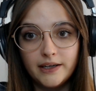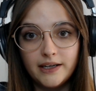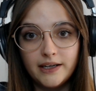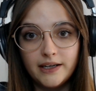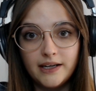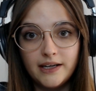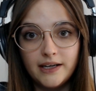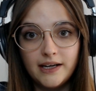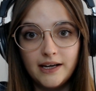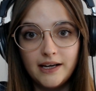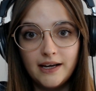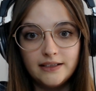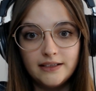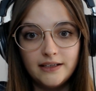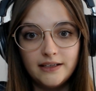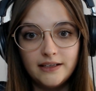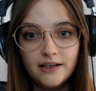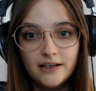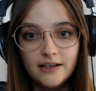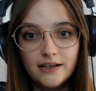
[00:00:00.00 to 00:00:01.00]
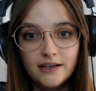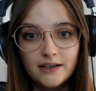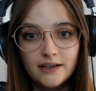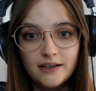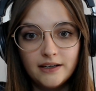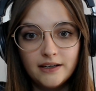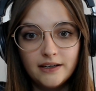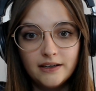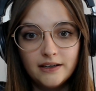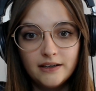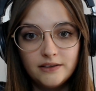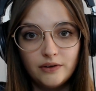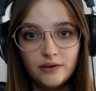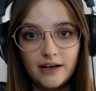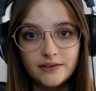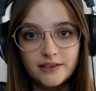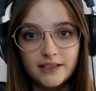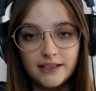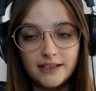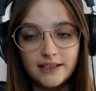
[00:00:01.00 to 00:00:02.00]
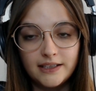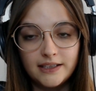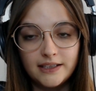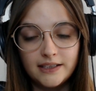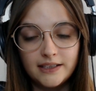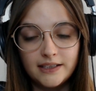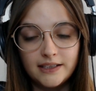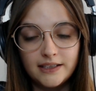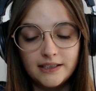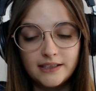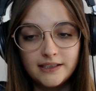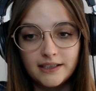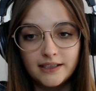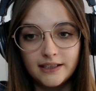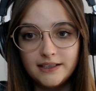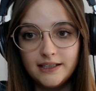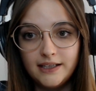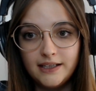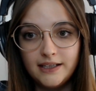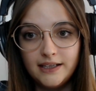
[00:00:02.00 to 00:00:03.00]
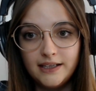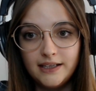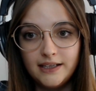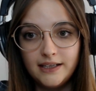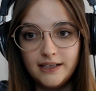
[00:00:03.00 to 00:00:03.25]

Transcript: see the year, 2016,